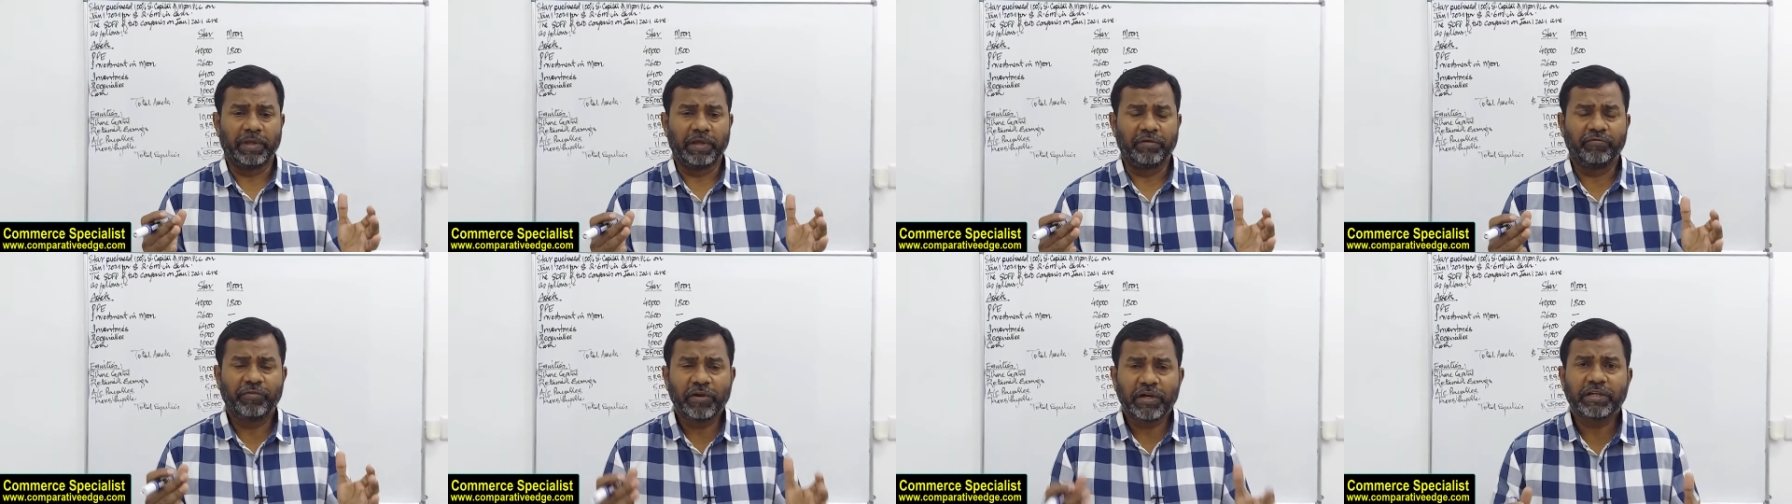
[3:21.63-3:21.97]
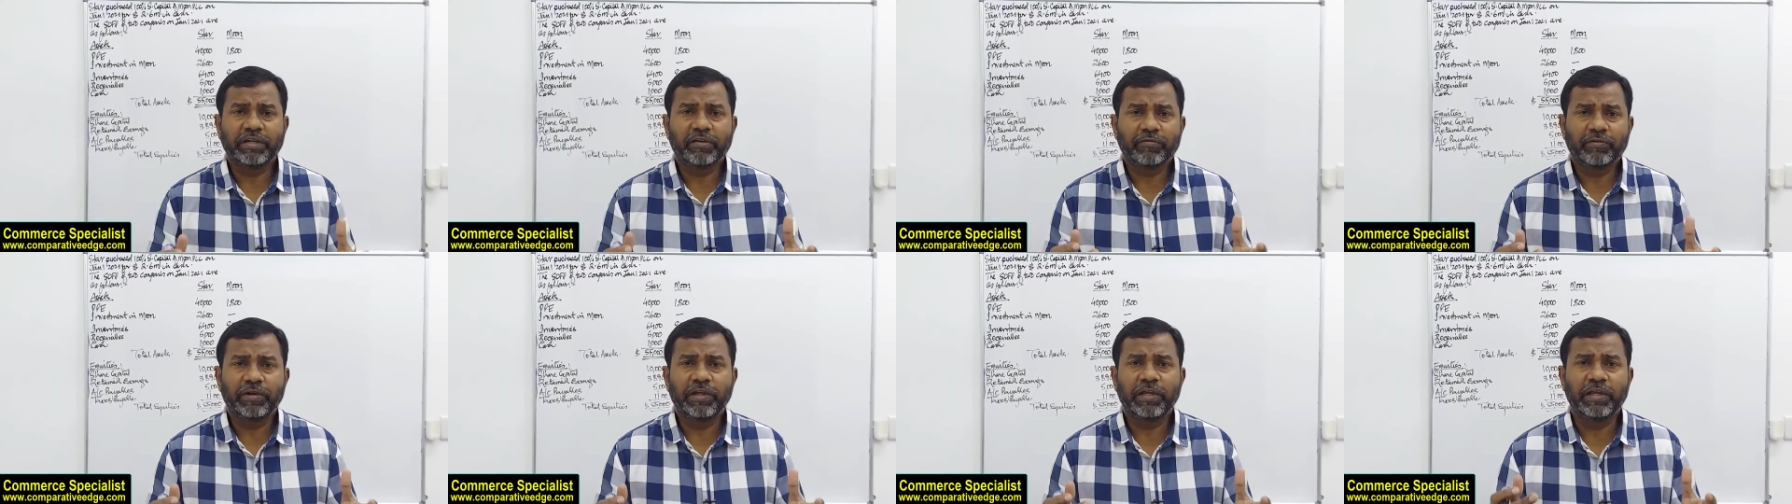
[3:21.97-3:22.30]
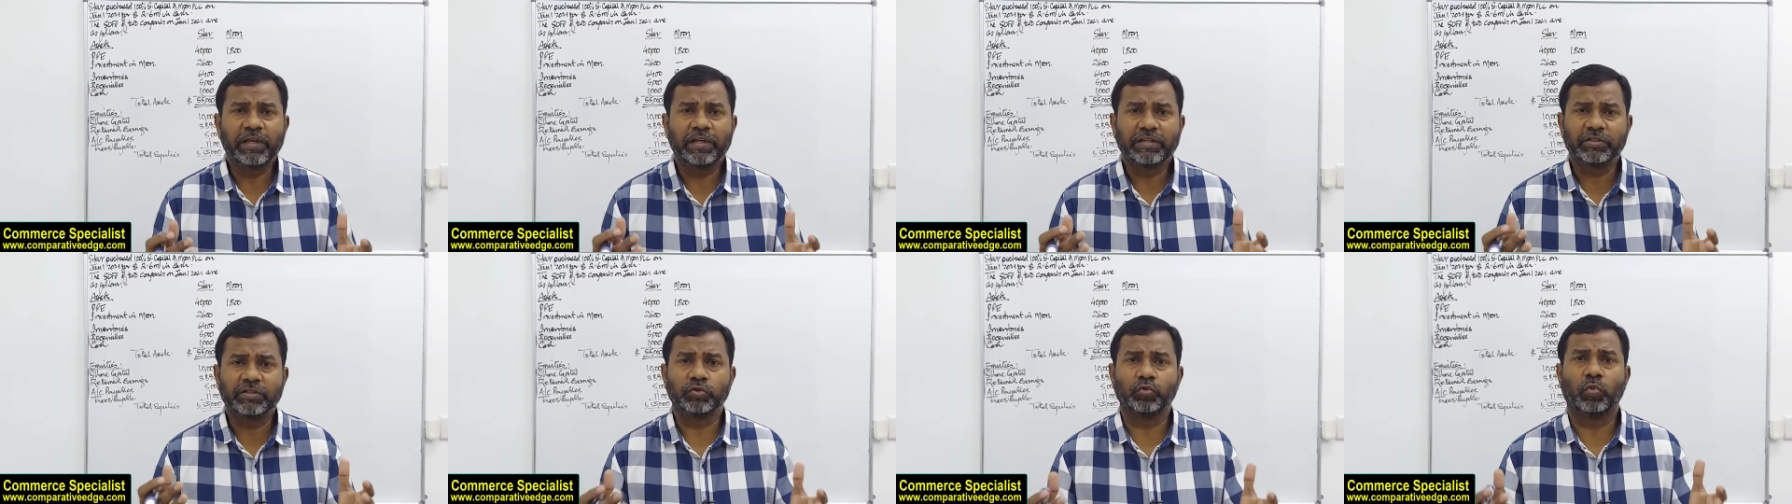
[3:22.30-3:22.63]

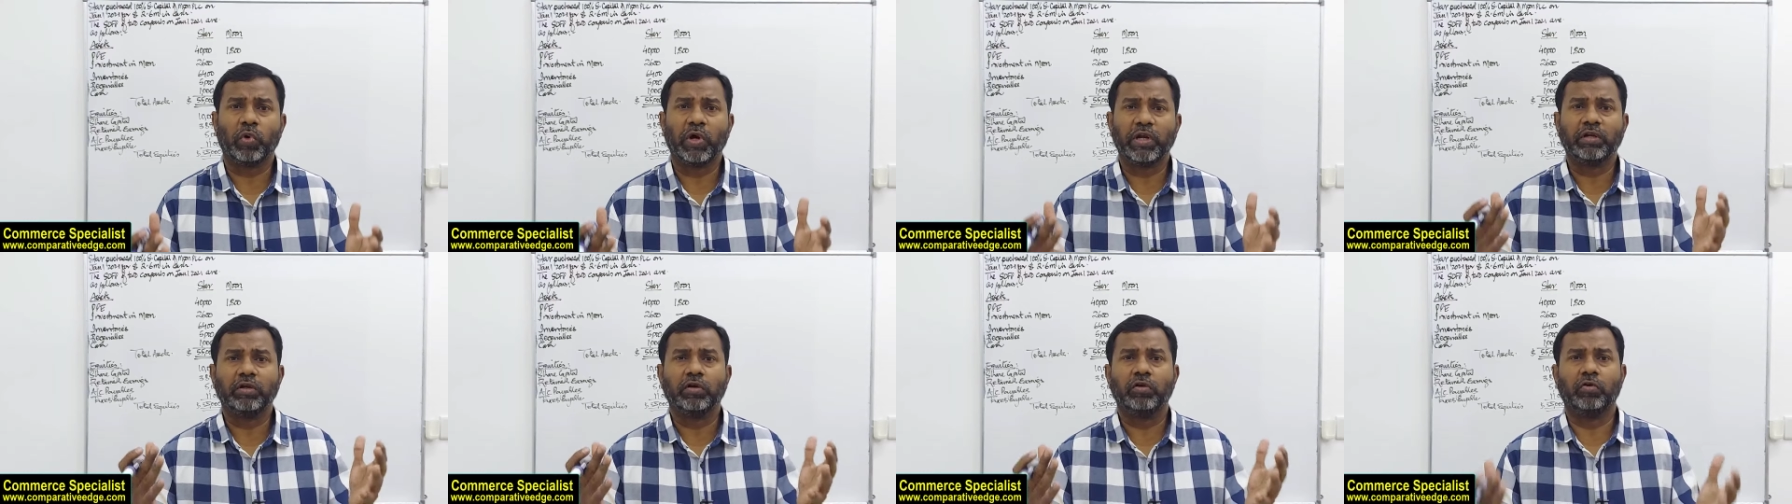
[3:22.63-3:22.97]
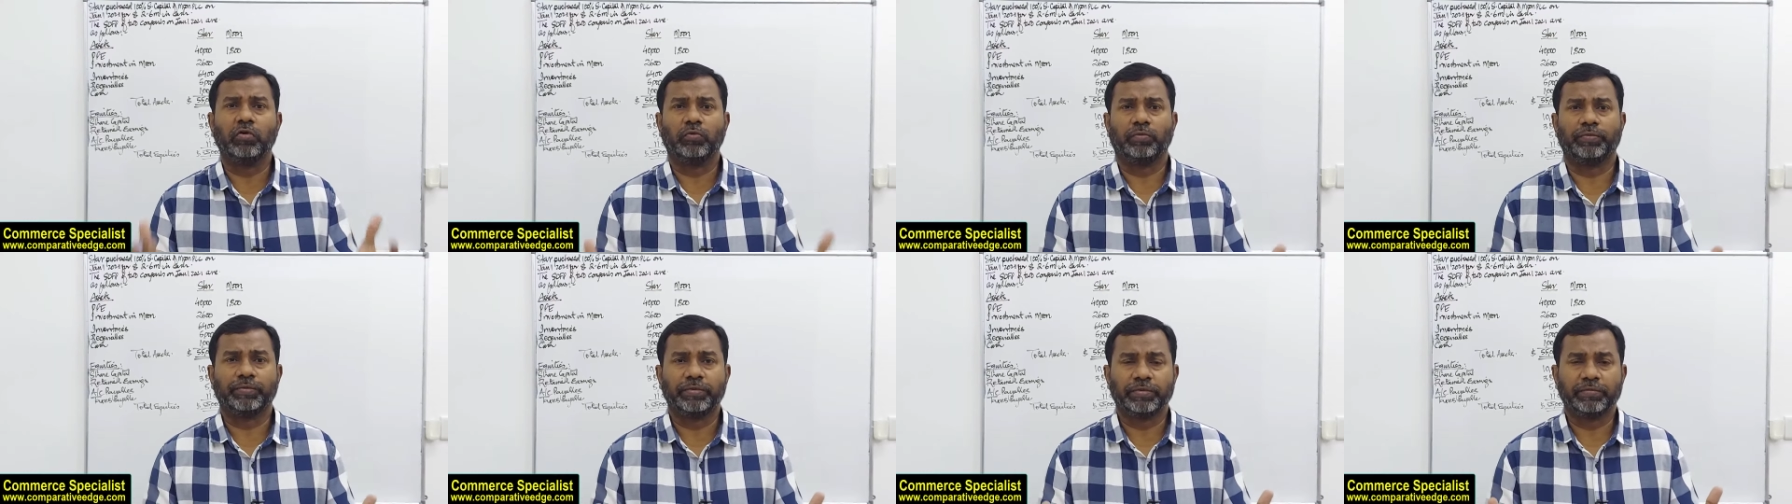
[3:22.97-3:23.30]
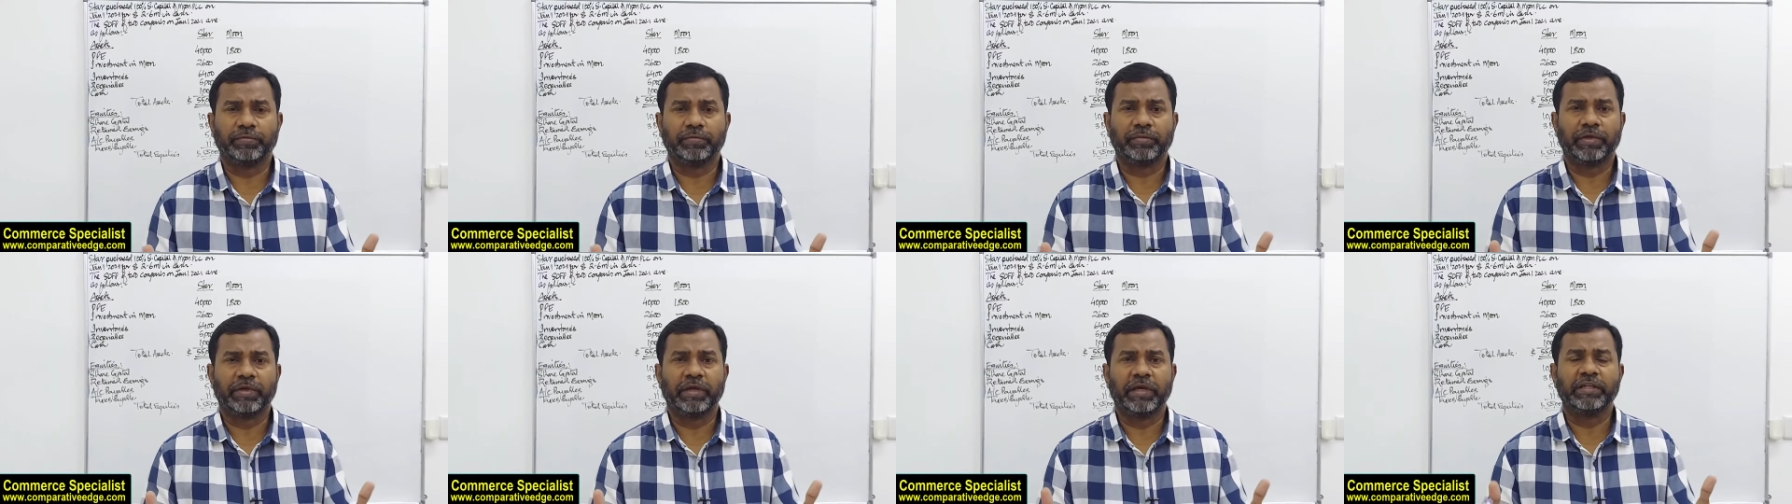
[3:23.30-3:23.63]
effectively it's one group,
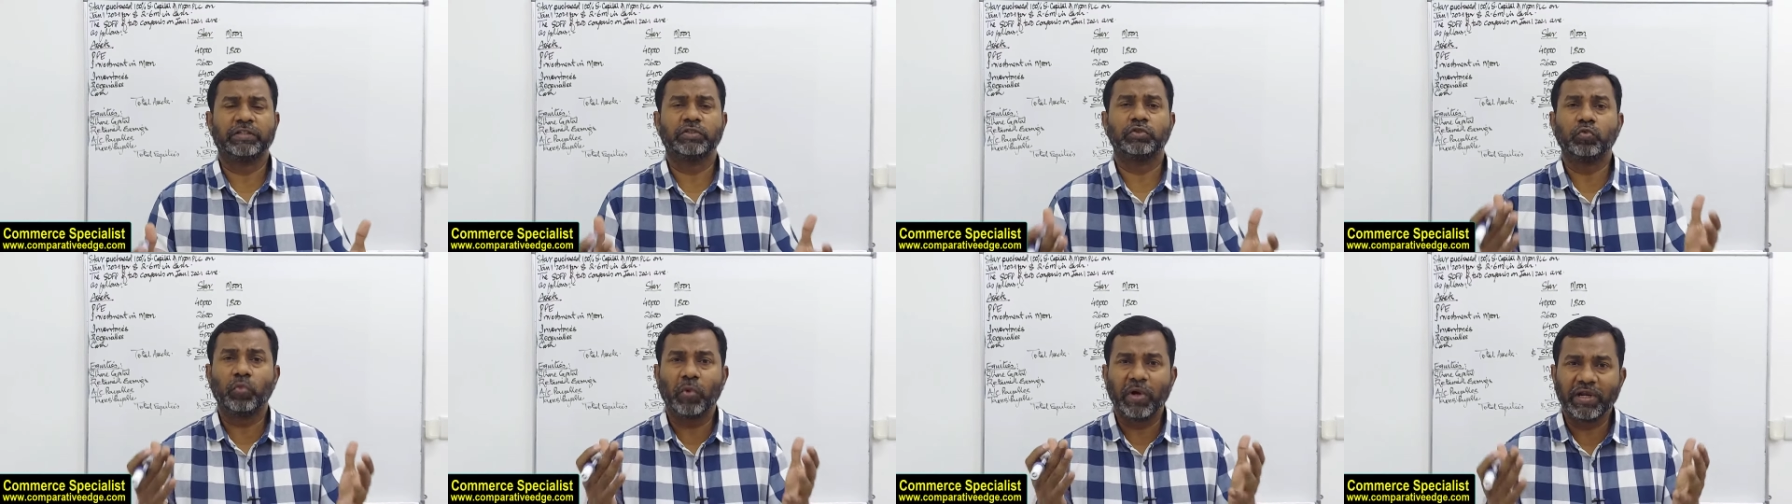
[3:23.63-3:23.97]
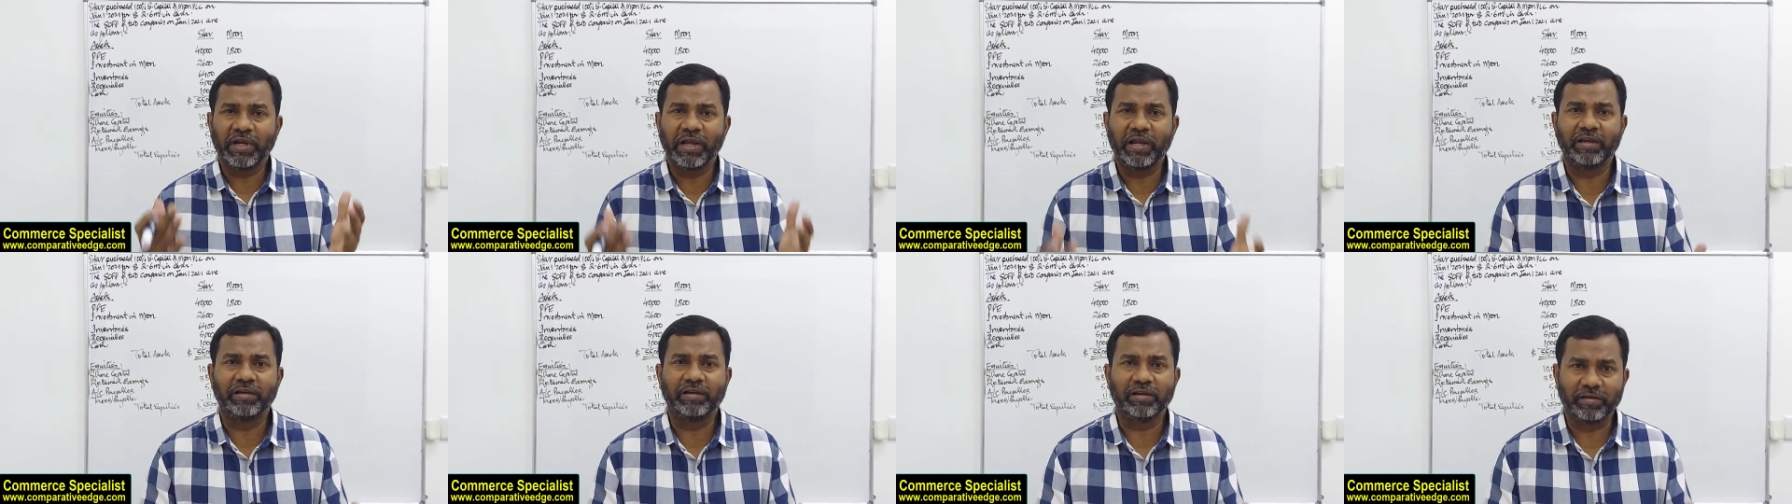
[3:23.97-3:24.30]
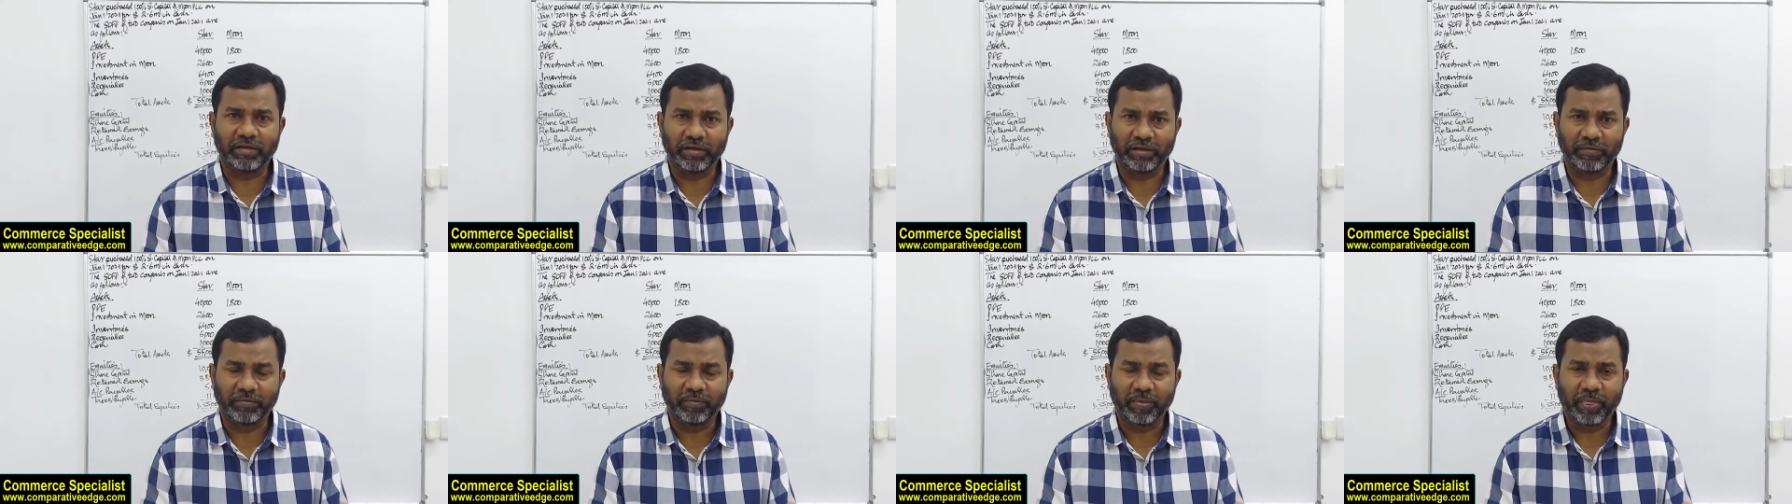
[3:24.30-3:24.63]
it's one
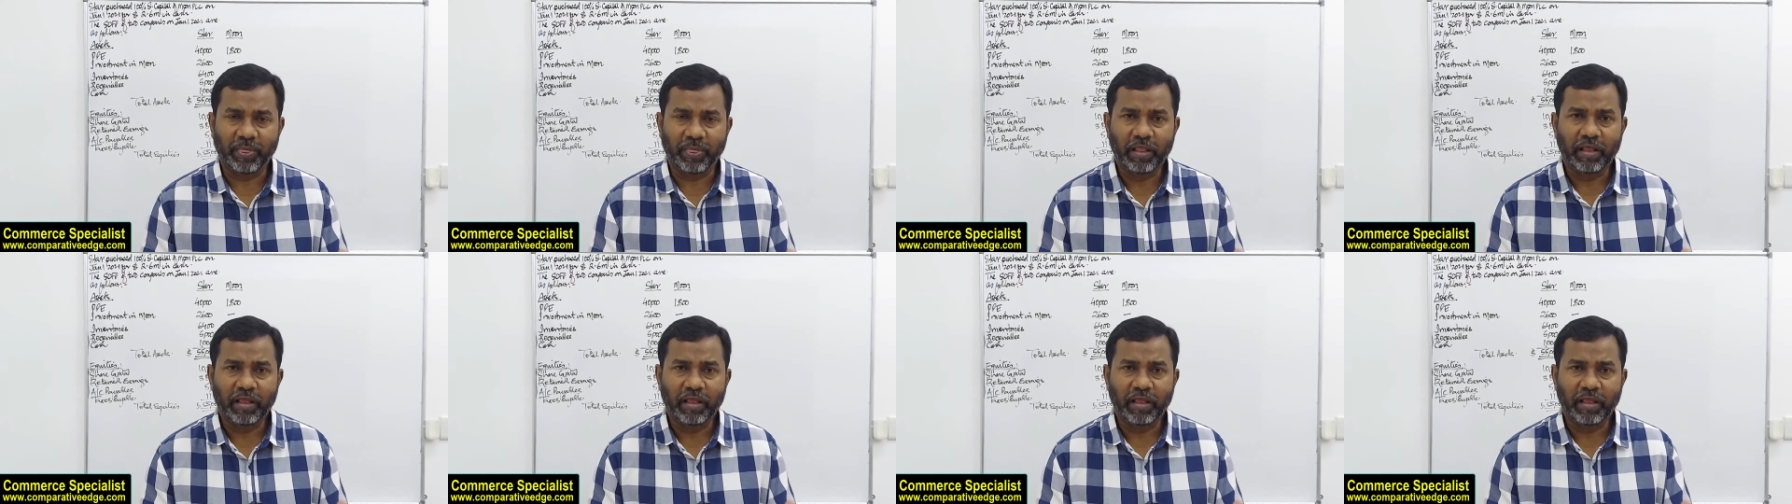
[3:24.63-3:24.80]
entity.